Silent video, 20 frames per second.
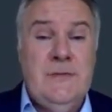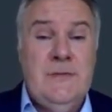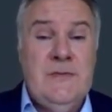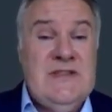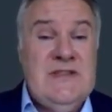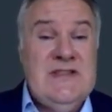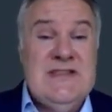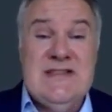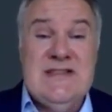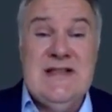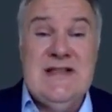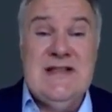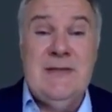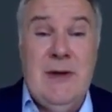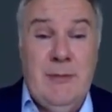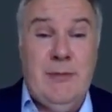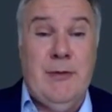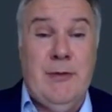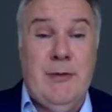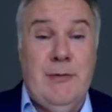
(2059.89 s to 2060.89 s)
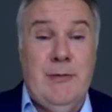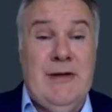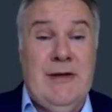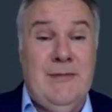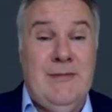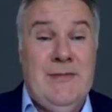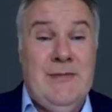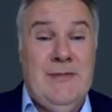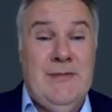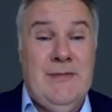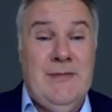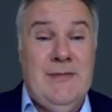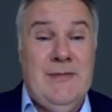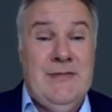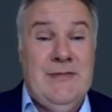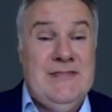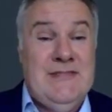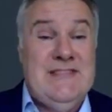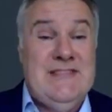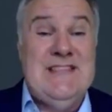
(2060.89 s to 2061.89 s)
this is not my problem.
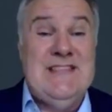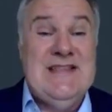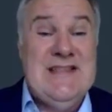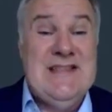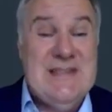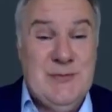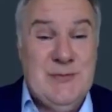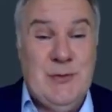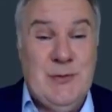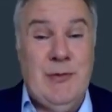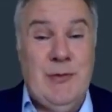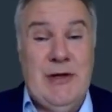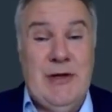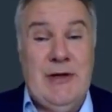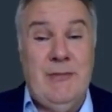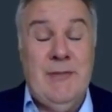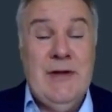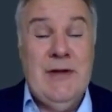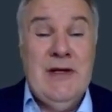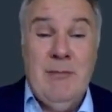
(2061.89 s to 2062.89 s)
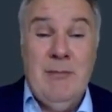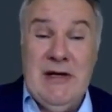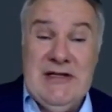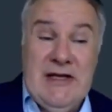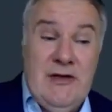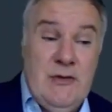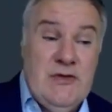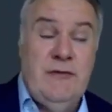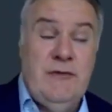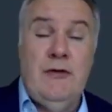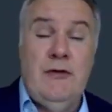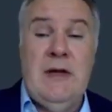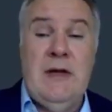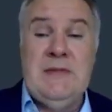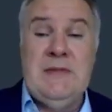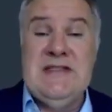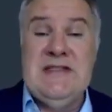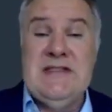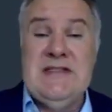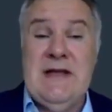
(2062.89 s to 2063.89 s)
This is his problem. But I use the
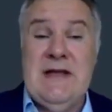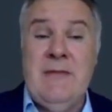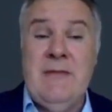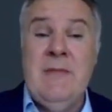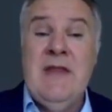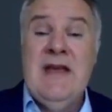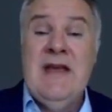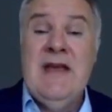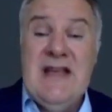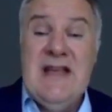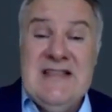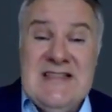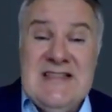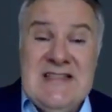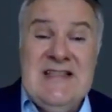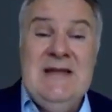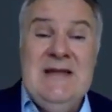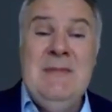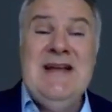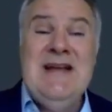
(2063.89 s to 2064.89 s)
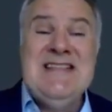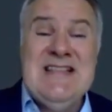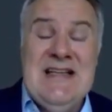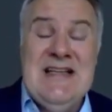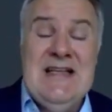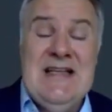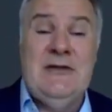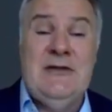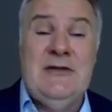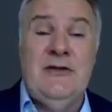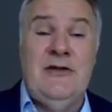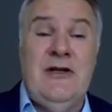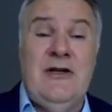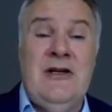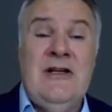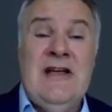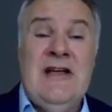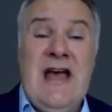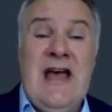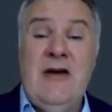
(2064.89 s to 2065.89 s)
follow-up system, and 3 months later,
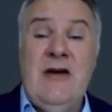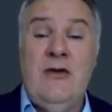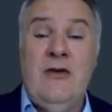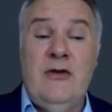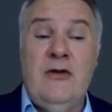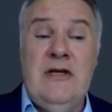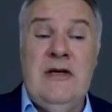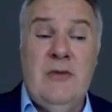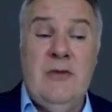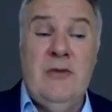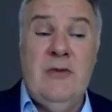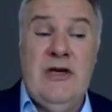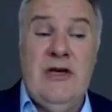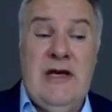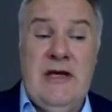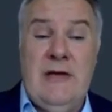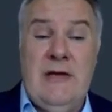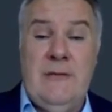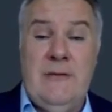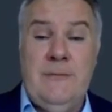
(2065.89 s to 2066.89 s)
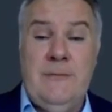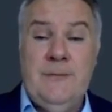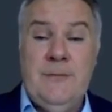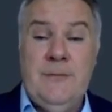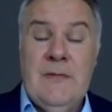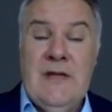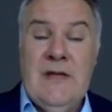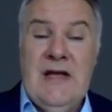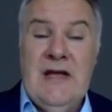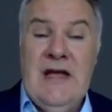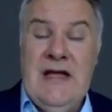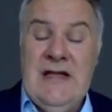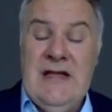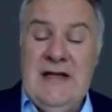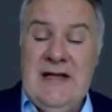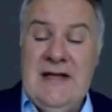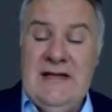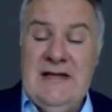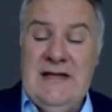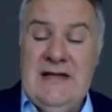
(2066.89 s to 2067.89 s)
I call him again.
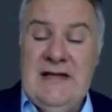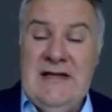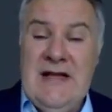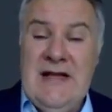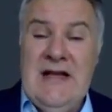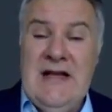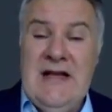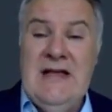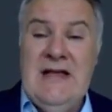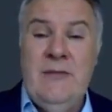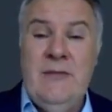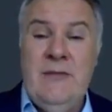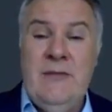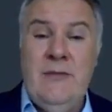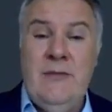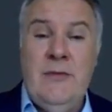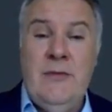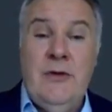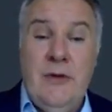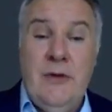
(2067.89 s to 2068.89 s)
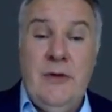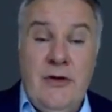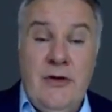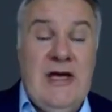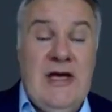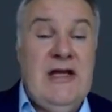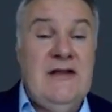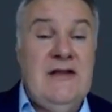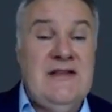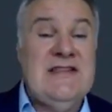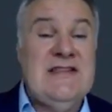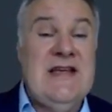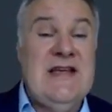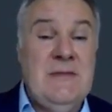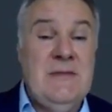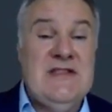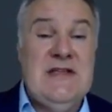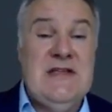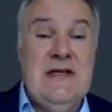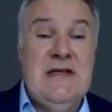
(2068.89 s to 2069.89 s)
And I tell him, again, the
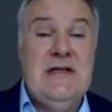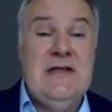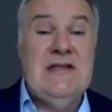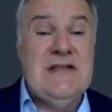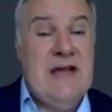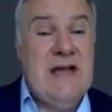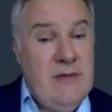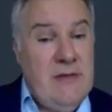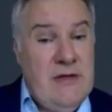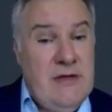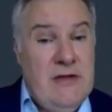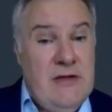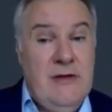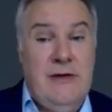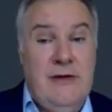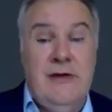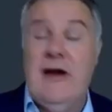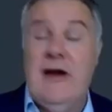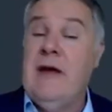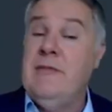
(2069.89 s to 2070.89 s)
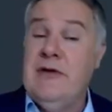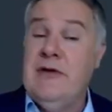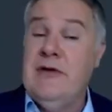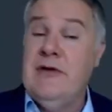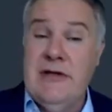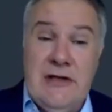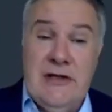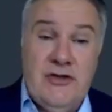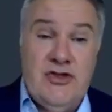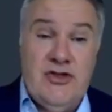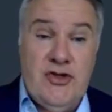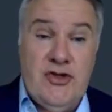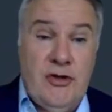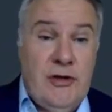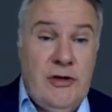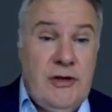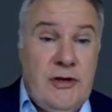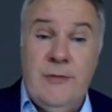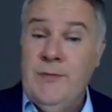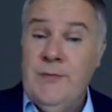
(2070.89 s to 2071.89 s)
same things. I'm here. I really
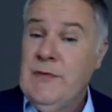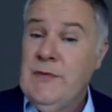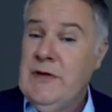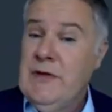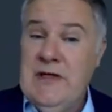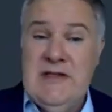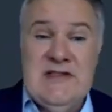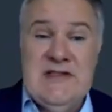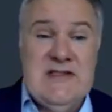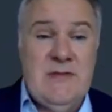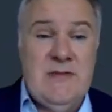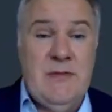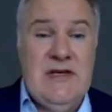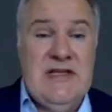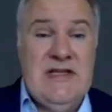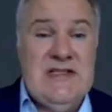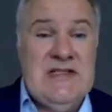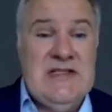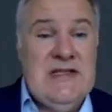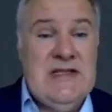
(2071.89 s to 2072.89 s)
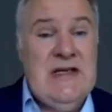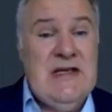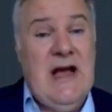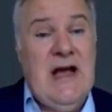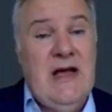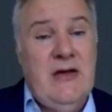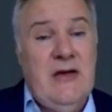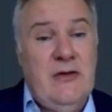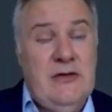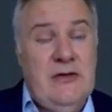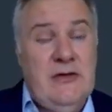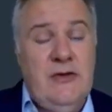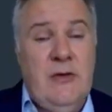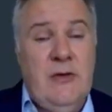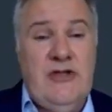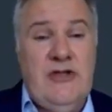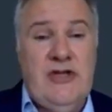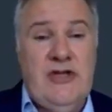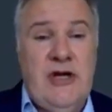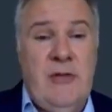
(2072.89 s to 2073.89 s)
enjoy. It's amazing. I continue
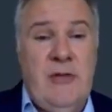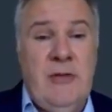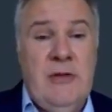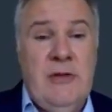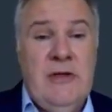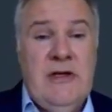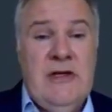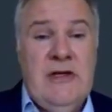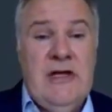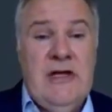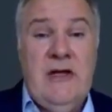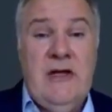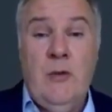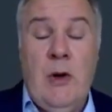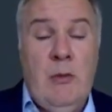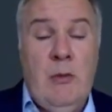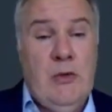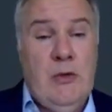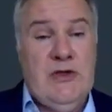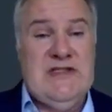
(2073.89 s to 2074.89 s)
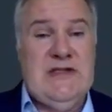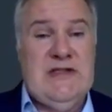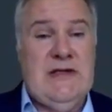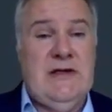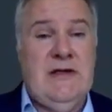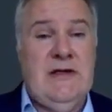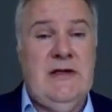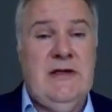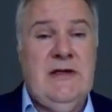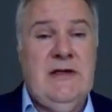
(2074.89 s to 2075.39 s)
my job. And one more thing.